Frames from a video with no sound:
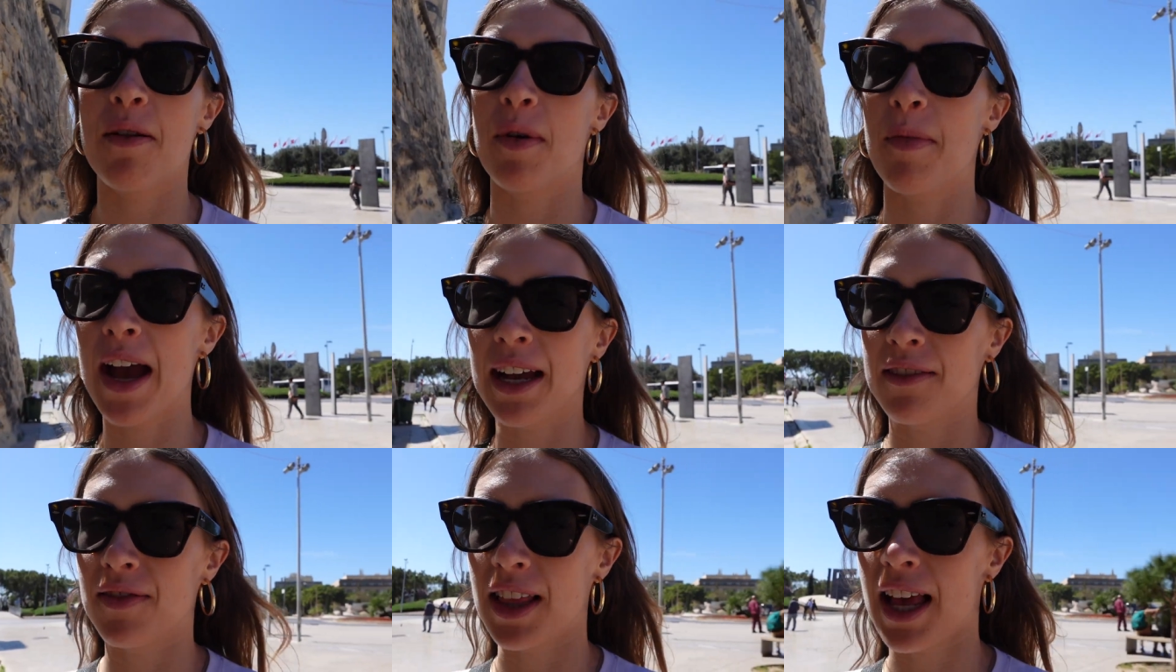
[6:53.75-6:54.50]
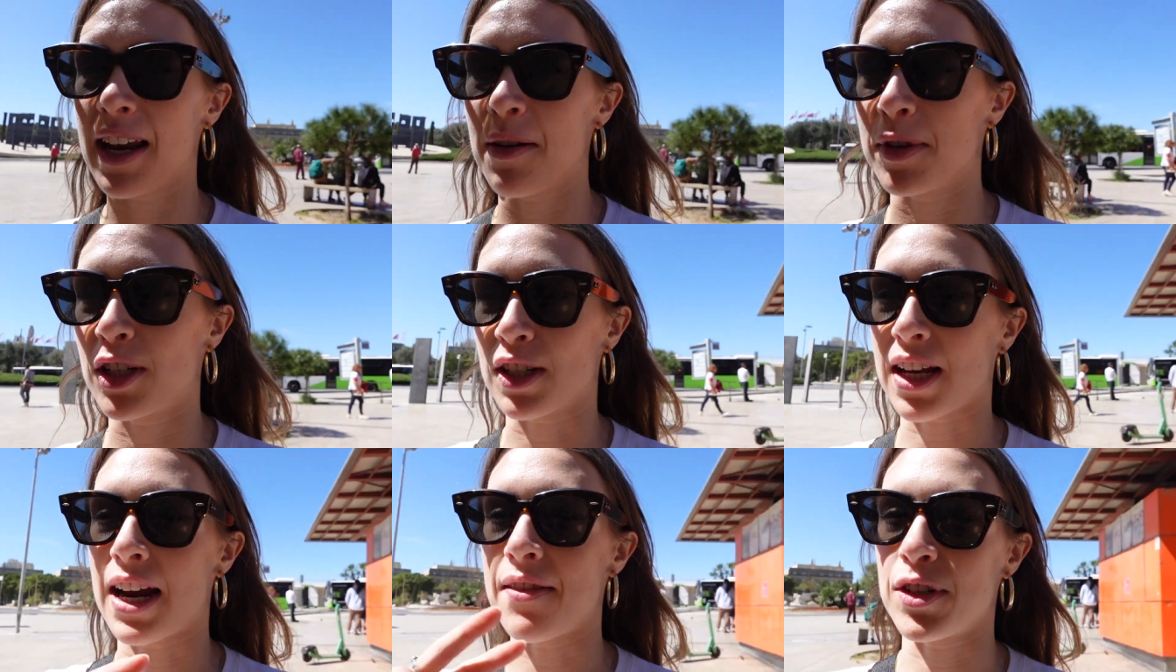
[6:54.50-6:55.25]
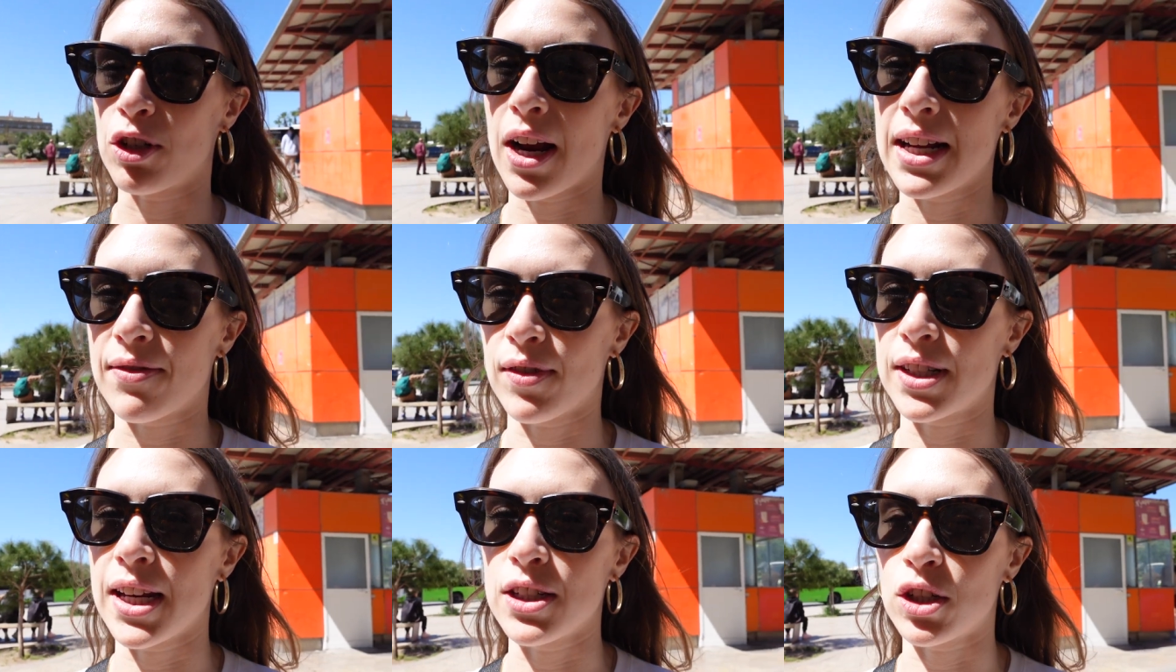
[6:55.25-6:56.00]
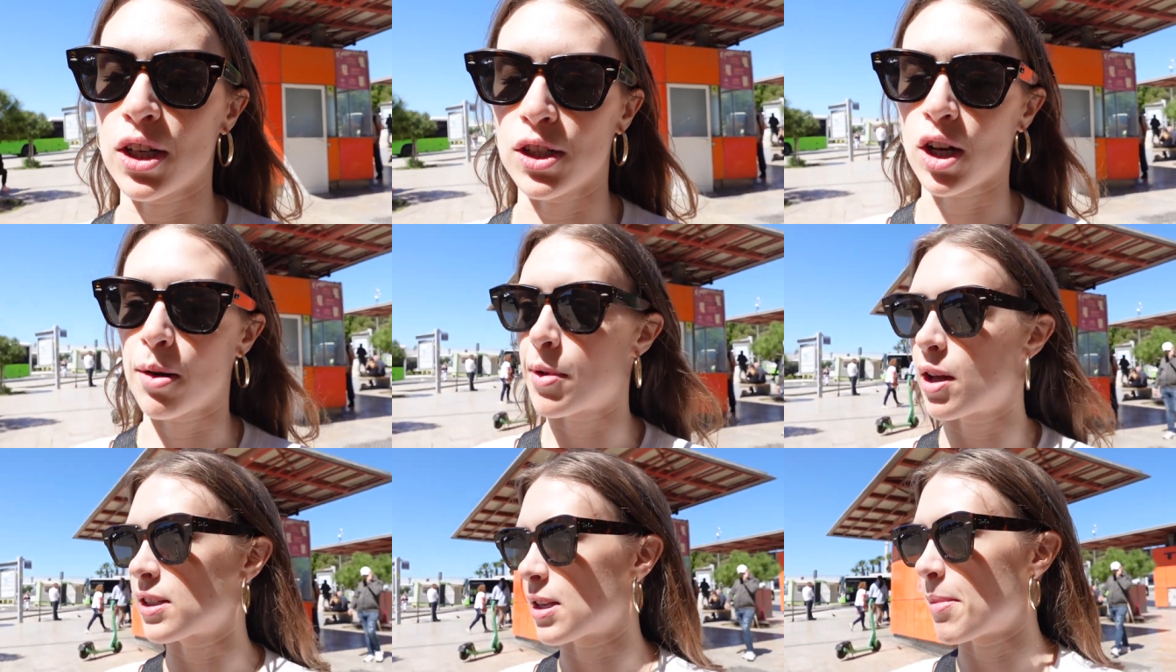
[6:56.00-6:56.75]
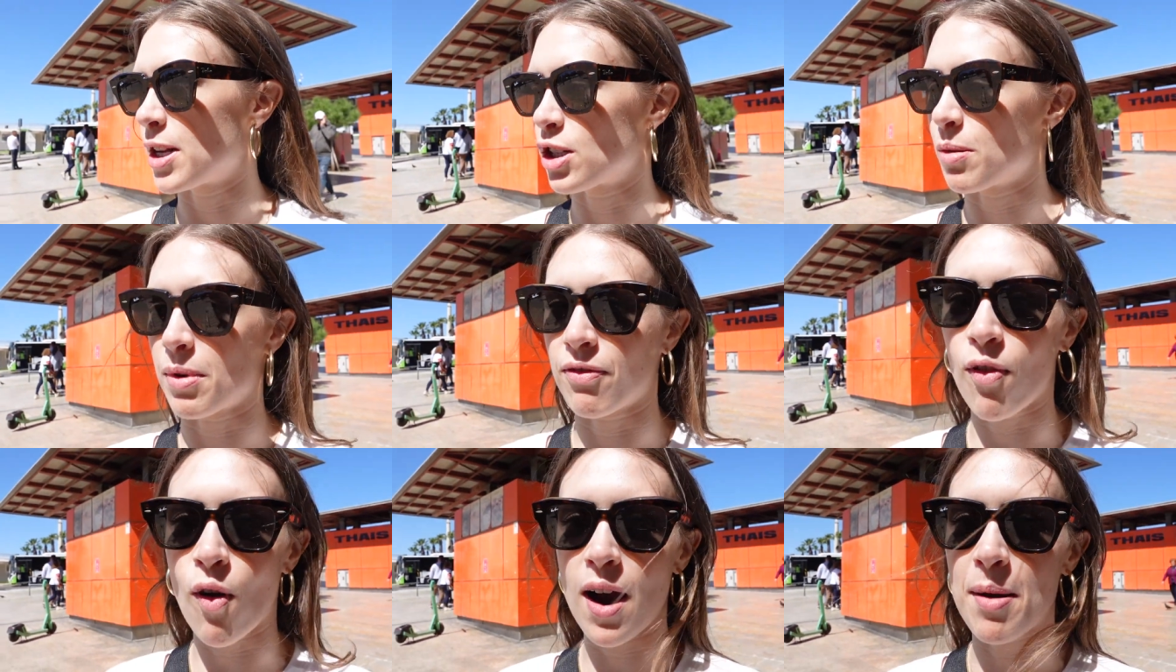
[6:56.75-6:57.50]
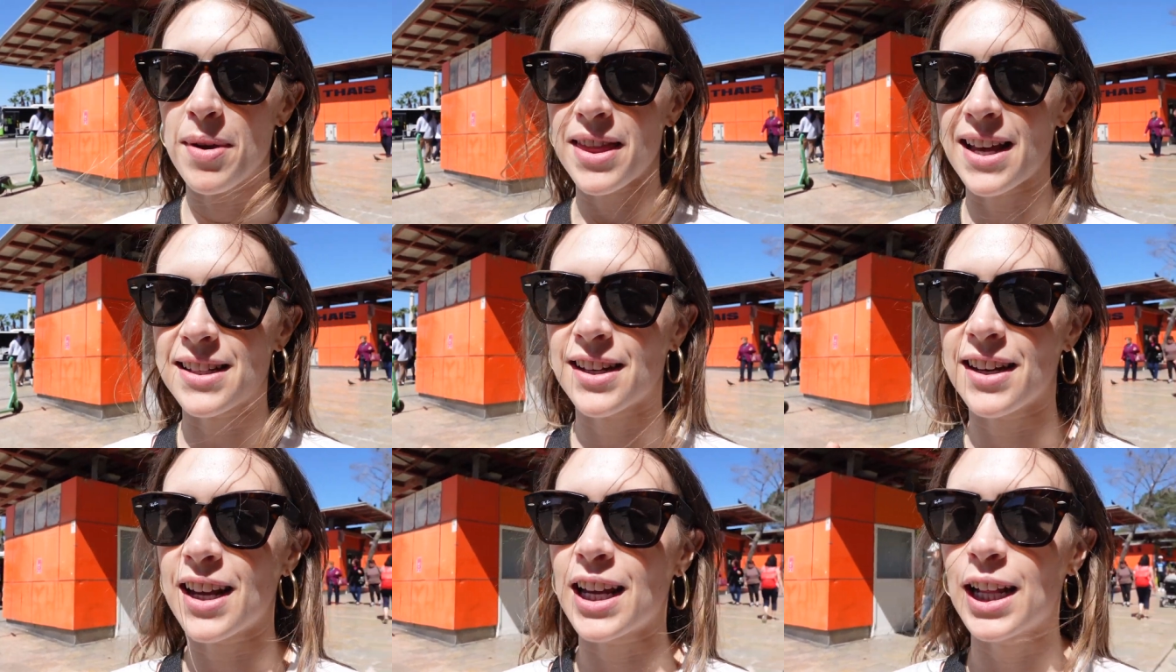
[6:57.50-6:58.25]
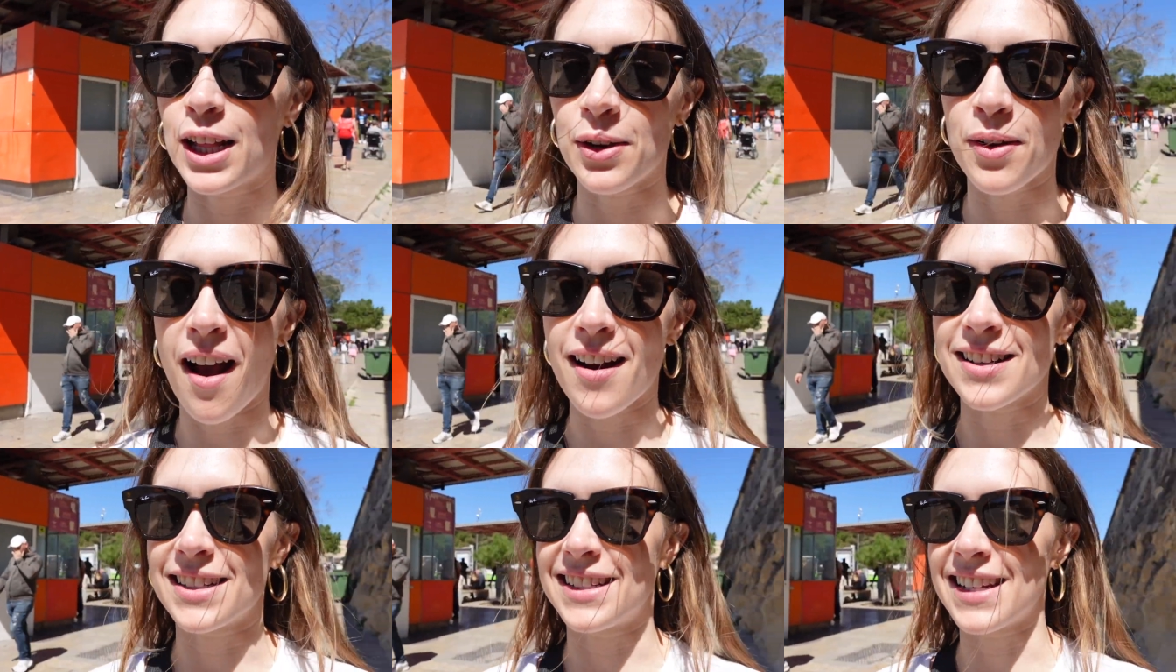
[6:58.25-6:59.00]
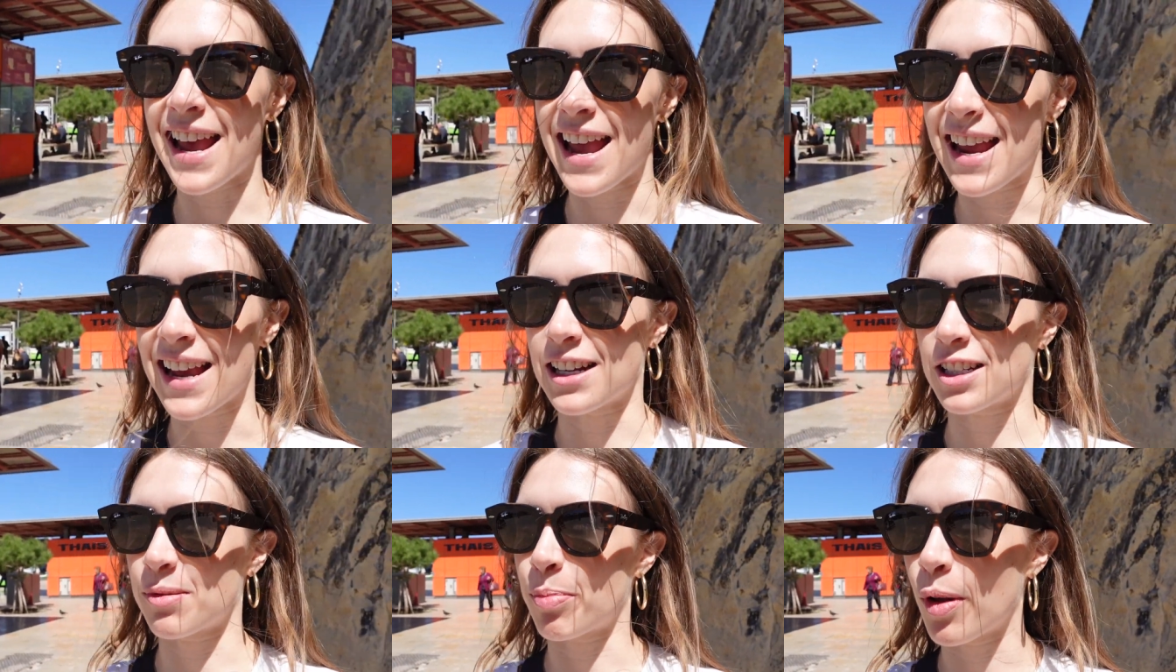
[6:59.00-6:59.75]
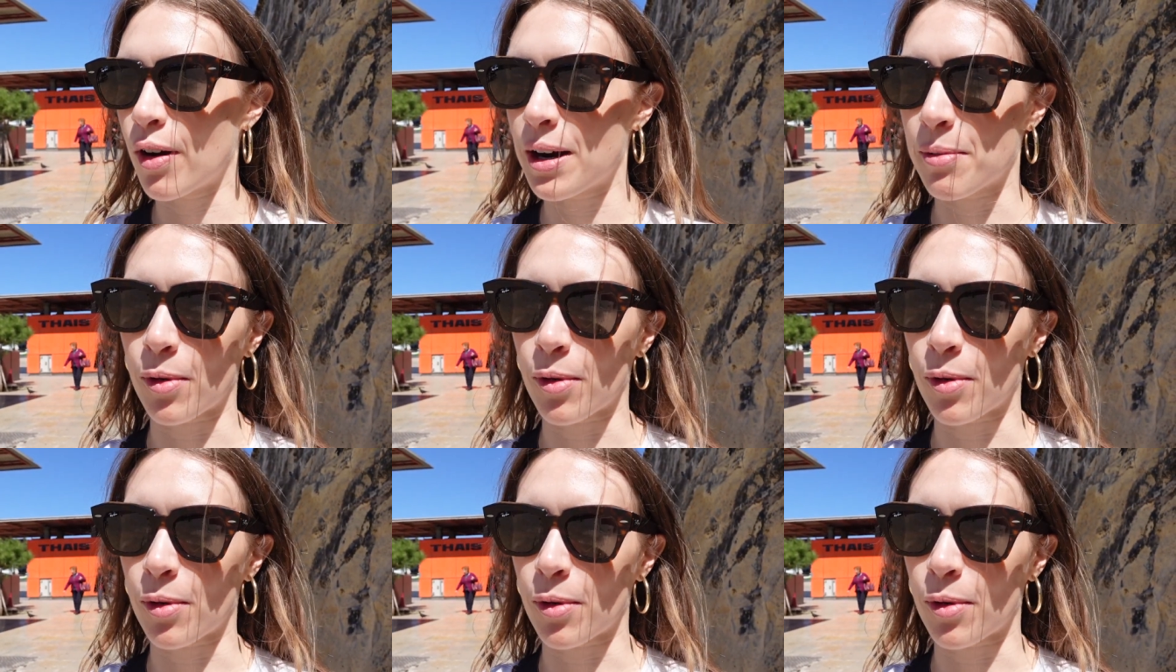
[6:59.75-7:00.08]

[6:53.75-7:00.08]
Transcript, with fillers: We're back in Valletta, which is kind of a transfer station, a terminal, as I mentioned before, but that's going to conclude our day exploring.